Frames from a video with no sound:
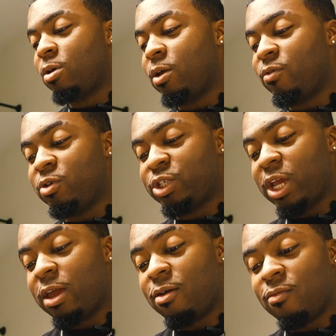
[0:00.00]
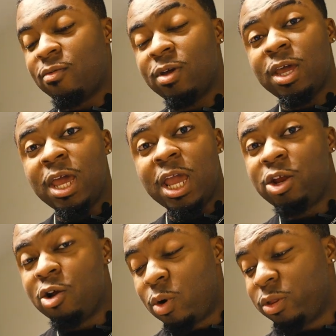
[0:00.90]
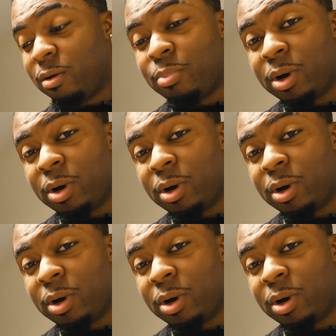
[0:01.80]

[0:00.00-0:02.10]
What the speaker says: If you shave and you don't want them